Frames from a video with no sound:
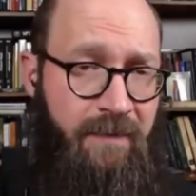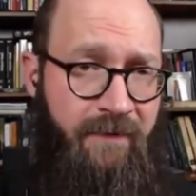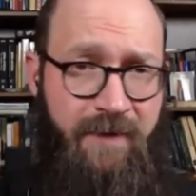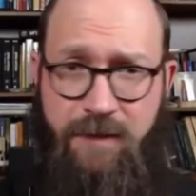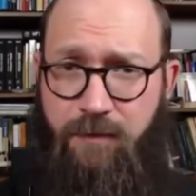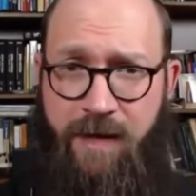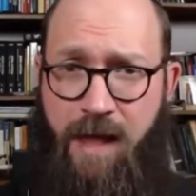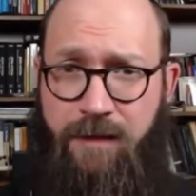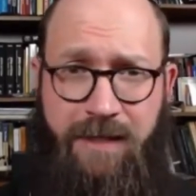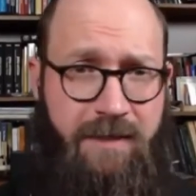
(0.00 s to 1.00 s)
The physical
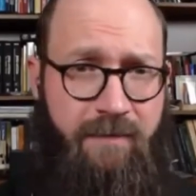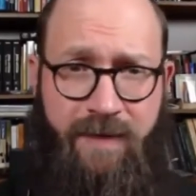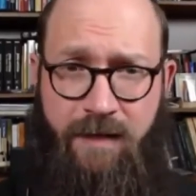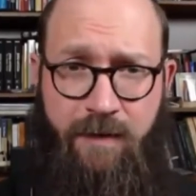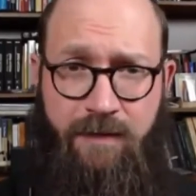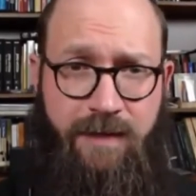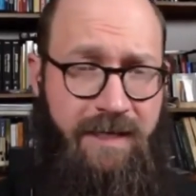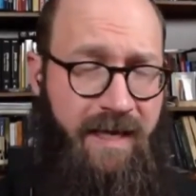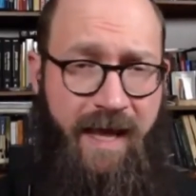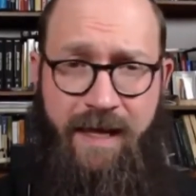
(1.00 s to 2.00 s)
reality is an impediment.
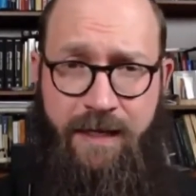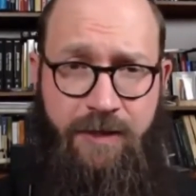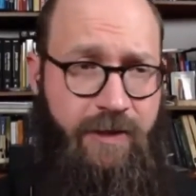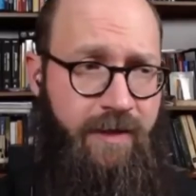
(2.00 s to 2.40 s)
It's a cage.